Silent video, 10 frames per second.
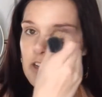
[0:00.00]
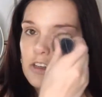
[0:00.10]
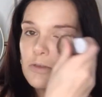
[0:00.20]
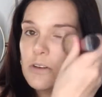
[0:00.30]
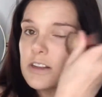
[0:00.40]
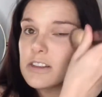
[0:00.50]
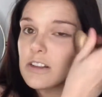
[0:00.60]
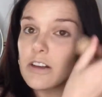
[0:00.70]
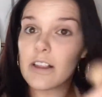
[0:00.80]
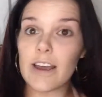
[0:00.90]
You just want it to
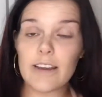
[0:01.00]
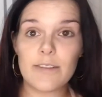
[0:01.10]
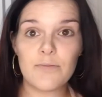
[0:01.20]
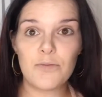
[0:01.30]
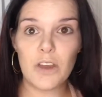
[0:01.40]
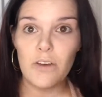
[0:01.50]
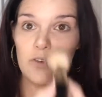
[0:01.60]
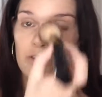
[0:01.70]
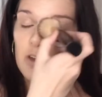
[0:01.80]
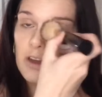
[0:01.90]
look like you have
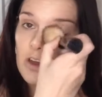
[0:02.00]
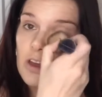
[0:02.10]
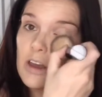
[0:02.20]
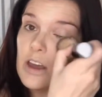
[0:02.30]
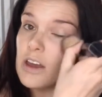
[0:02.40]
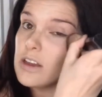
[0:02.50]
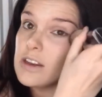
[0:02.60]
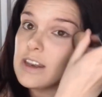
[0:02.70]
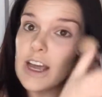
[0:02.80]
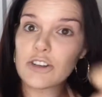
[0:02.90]

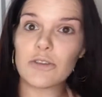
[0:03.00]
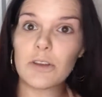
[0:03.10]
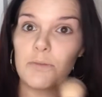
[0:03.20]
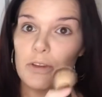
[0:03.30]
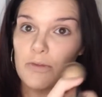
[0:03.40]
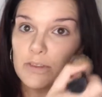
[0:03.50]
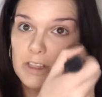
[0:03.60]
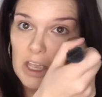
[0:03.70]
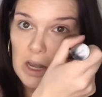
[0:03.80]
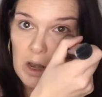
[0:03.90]
naturally beautiful
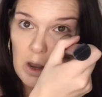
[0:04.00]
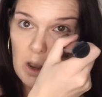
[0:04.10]
skin.